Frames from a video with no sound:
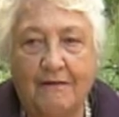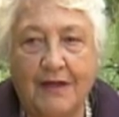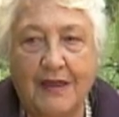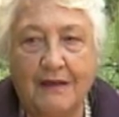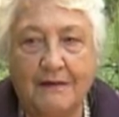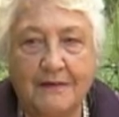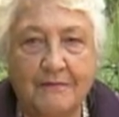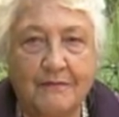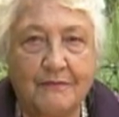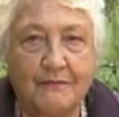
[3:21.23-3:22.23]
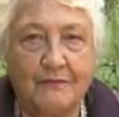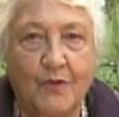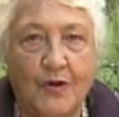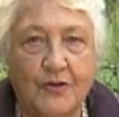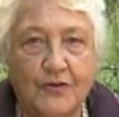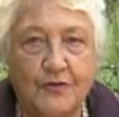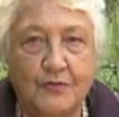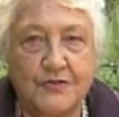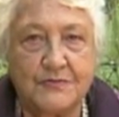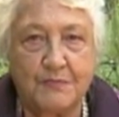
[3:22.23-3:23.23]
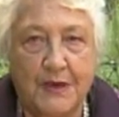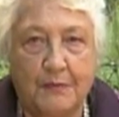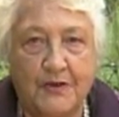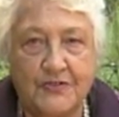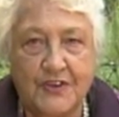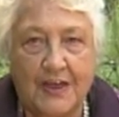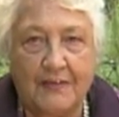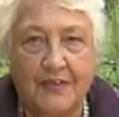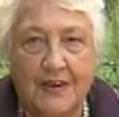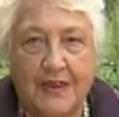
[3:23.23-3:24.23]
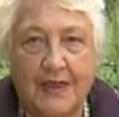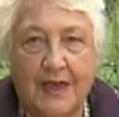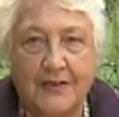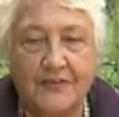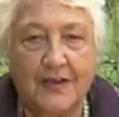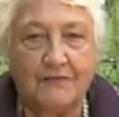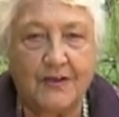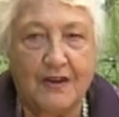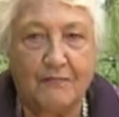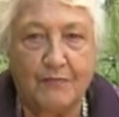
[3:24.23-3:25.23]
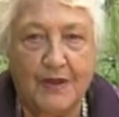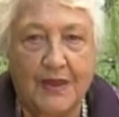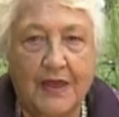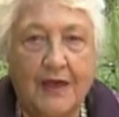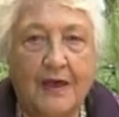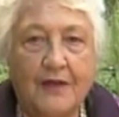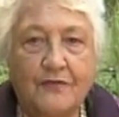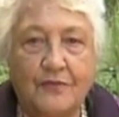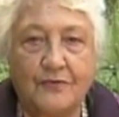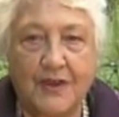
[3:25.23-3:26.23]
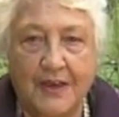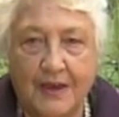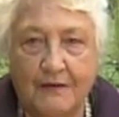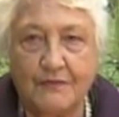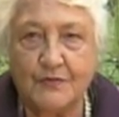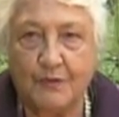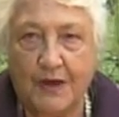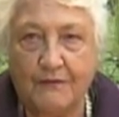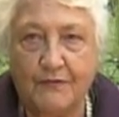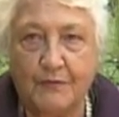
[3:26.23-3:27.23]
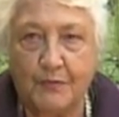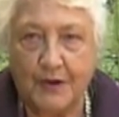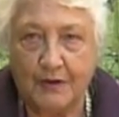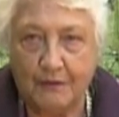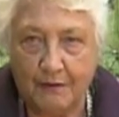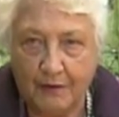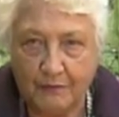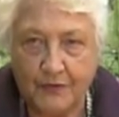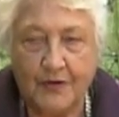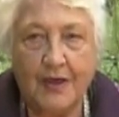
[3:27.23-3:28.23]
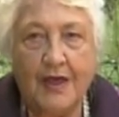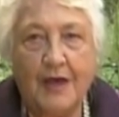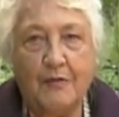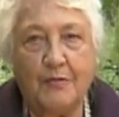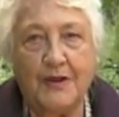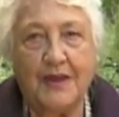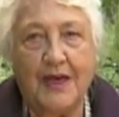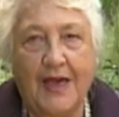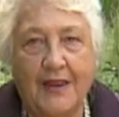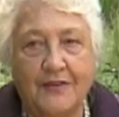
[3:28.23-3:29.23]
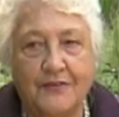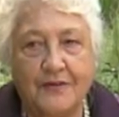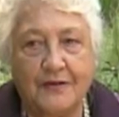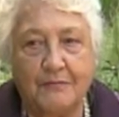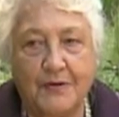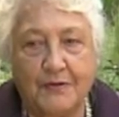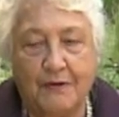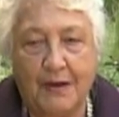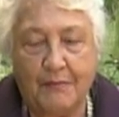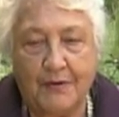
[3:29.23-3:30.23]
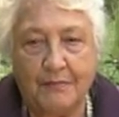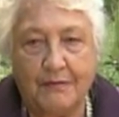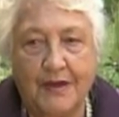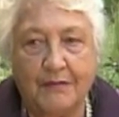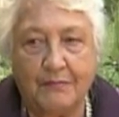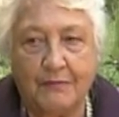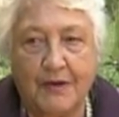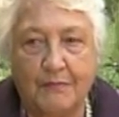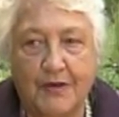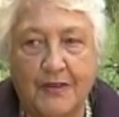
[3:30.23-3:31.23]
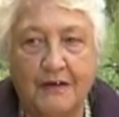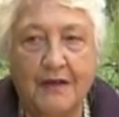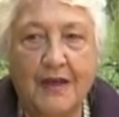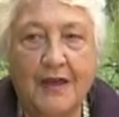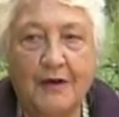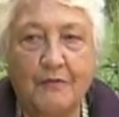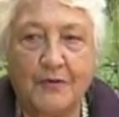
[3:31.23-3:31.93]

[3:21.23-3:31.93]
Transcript: Harry wanted to be able to say that he had saved enough money to take care of his wife and bring her out. But Grandma, my grandmother,